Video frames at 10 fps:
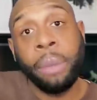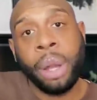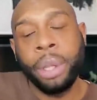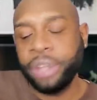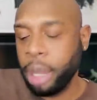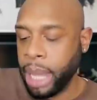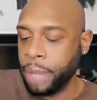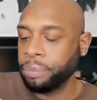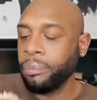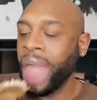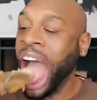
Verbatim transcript: That's what I want to talk about.